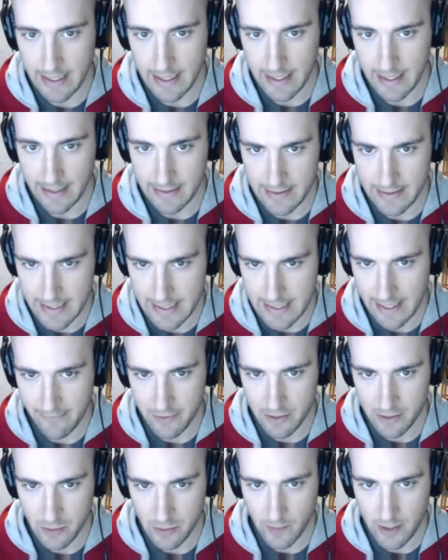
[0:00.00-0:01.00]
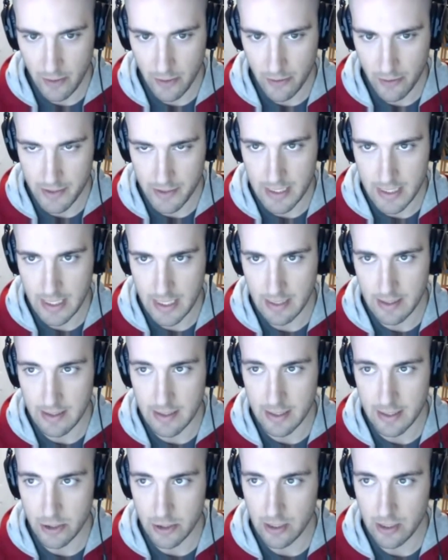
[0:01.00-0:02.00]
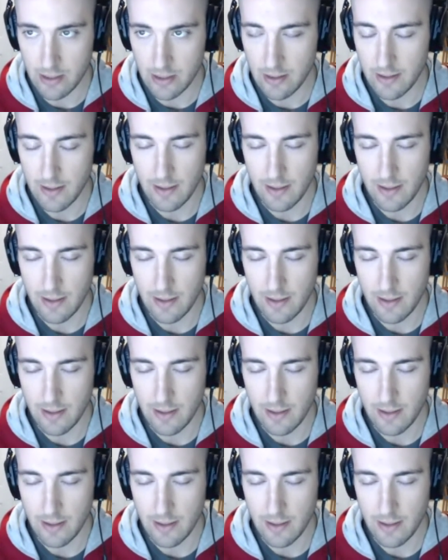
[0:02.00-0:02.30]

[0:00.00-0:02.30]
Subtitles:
and 7 2013 edition,